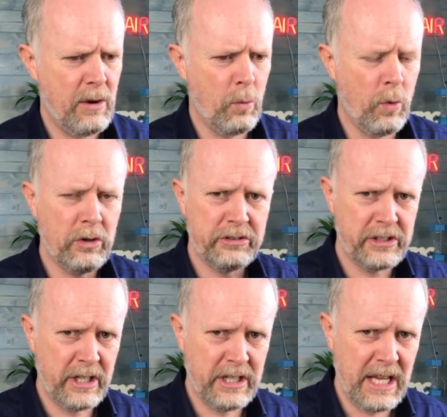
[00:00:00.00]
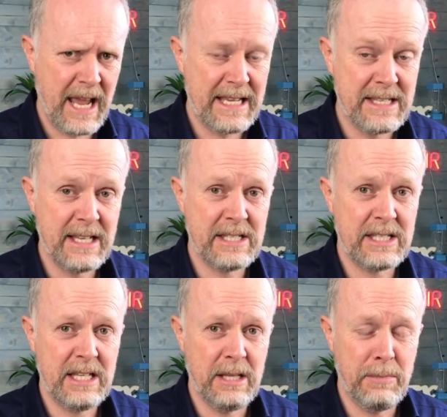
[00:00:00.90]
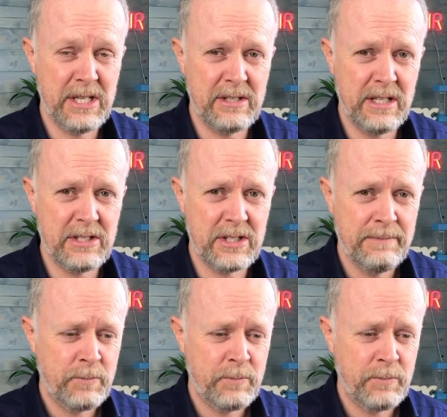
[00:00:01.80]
What are the exits in the business?